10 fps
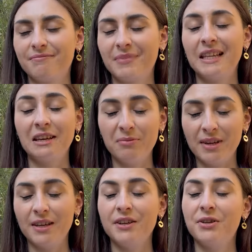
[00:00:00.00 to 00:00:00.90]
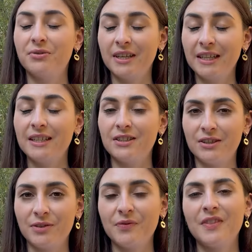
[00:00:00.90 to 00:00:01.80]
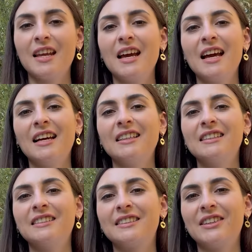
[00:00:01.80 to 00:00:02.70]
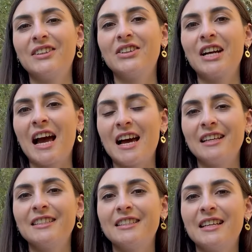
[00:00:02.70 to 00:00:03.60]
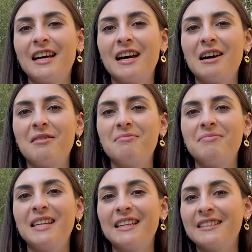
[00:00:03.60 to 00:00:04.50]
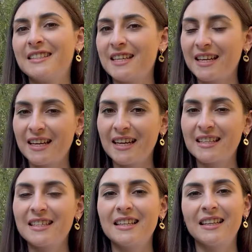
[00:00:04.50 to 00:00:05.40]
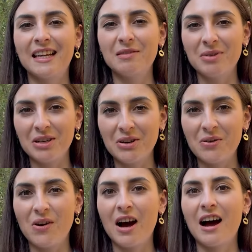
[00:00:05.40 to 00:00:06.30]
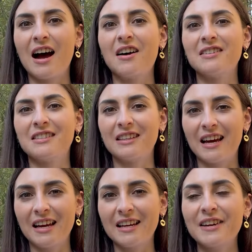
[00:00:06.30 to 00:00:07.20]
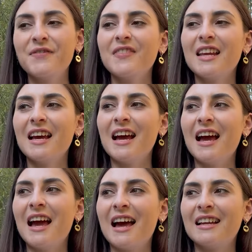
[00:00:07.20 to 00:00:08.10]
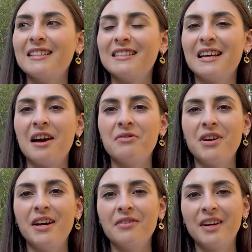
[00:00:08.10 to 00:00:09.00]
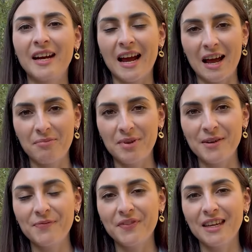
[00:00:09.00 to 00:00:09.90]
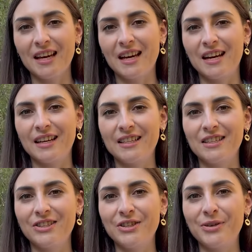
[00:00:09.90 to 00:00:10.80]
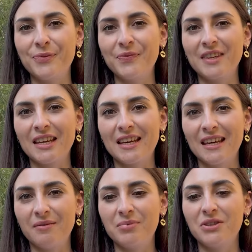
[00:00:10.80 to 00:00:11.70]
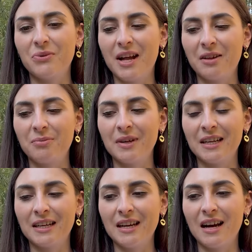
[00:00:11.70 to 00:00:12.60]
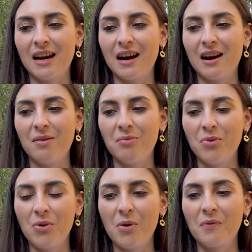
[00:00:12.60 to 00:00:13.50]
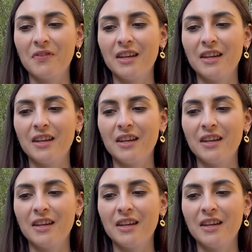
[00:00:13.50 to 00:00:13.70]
believe me, you really do. So guys, please take it, let me know how it's like, and I'm very happy to keep developing more